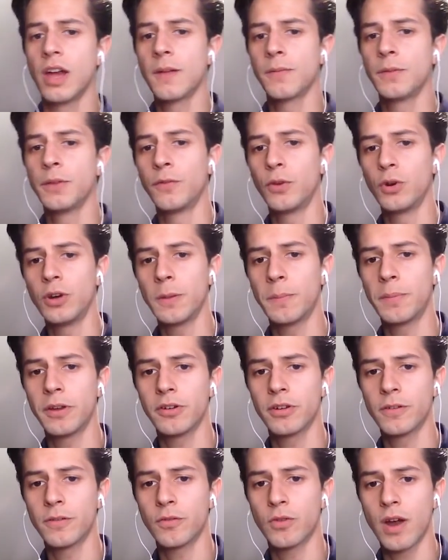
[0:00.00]
"The voting
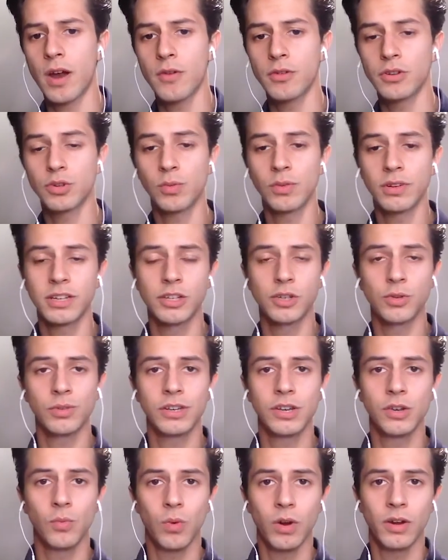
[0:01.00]
period for our
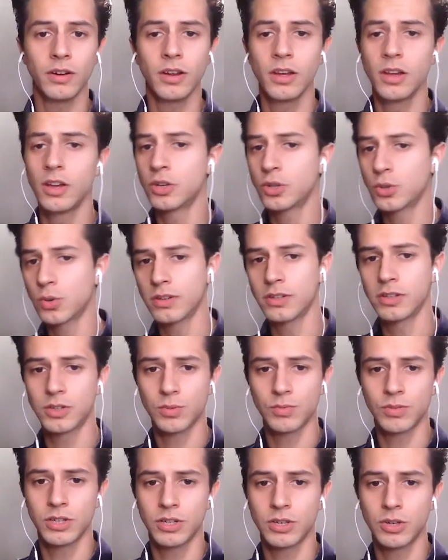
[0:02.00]

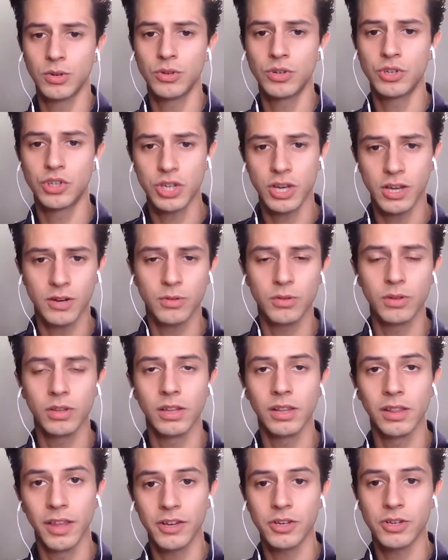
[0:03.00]
2021-2022 general
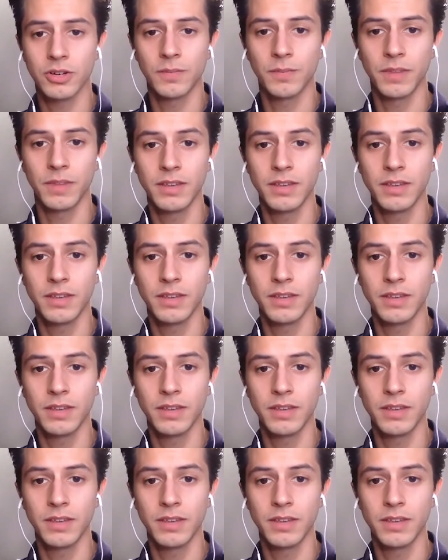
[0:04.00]
election